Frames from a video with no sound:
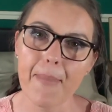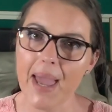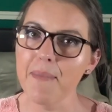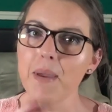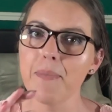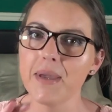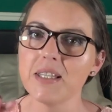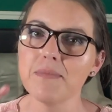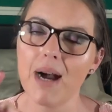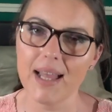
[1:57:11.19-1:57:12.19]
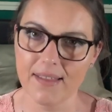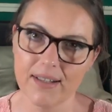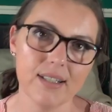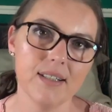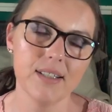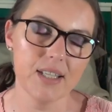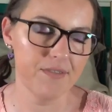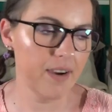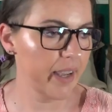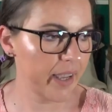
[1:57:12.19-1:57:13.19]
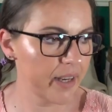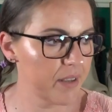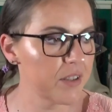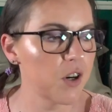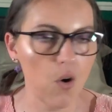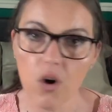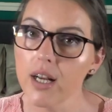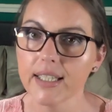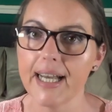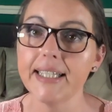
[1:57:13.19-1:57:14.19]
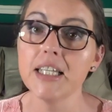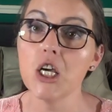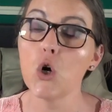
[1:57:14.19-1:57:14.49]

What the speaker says: Baby P's mother, if I can even call her that,